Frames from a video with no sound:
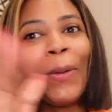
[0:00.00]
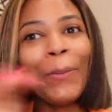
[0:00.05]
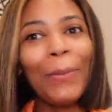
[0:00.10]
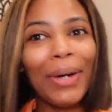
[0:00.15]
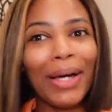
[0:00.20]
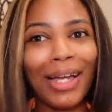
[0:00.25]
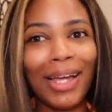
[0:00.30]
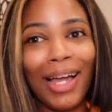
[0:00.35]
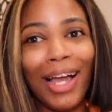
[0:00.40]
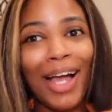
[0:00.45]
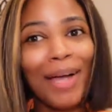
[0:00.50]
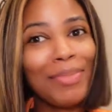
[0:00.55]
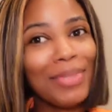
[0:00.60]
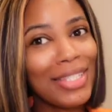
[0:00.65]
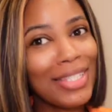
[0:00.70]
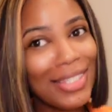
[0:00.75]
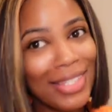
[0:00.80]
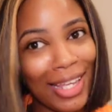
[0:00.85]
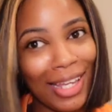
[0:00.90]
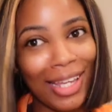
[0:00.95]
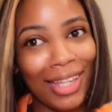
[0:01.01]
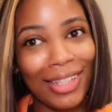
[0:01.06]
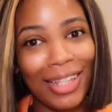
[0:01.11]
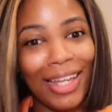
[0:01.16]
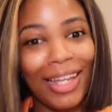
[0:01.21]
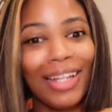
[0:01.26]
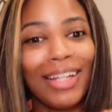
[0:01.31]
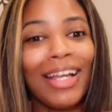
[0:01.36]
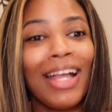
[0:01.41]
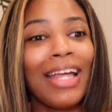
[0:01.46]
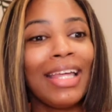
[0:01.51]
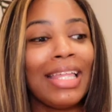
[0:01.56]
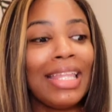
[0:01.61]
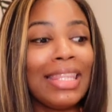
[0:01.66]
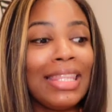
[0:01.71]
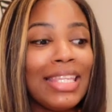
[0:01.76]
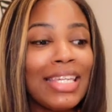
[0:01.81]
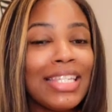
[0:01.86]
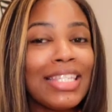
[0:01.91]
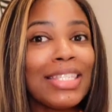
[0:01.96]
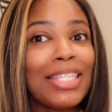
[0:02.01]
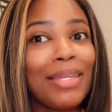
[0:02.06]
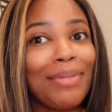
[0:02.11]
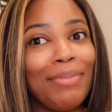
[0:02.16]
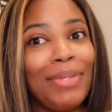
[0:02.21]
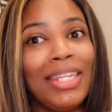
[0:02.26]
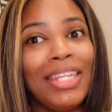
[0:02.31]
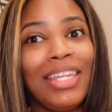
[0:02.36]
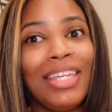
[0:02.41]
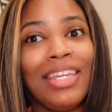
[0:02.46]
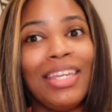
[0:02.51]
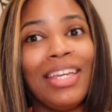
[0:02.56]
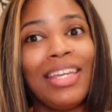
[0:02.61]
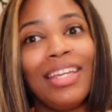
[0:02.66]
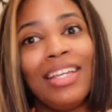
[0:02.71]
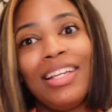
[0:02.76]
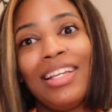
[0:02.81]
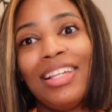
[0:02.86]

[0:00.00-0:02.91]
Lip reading: but I'm just saying, like, this mini